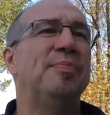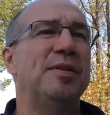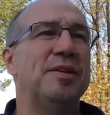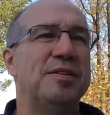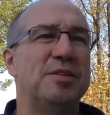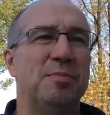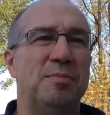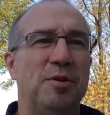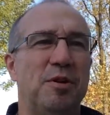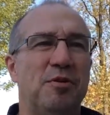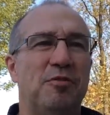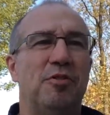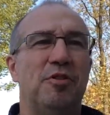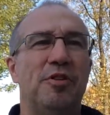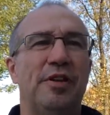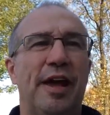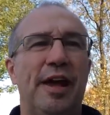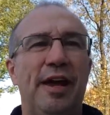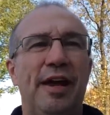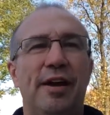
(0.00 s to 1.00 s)
It's a beautiful
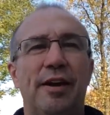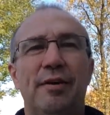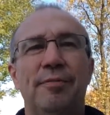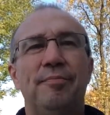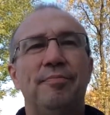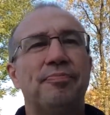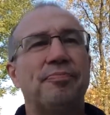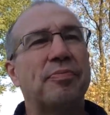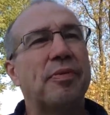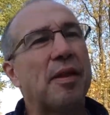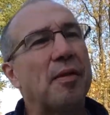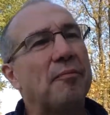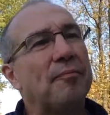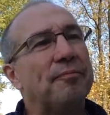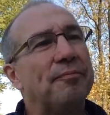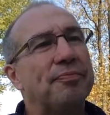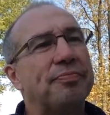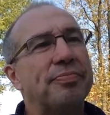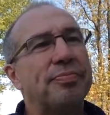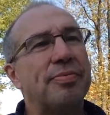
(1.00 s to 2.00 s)
day here,
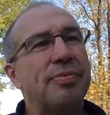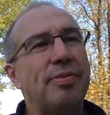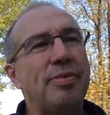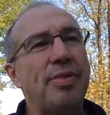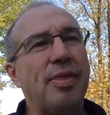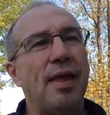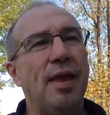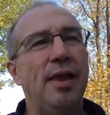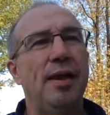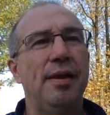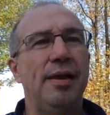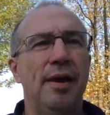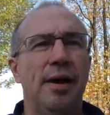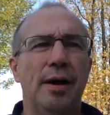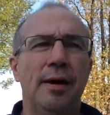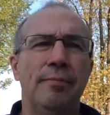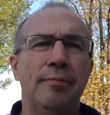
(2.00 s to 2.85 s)
and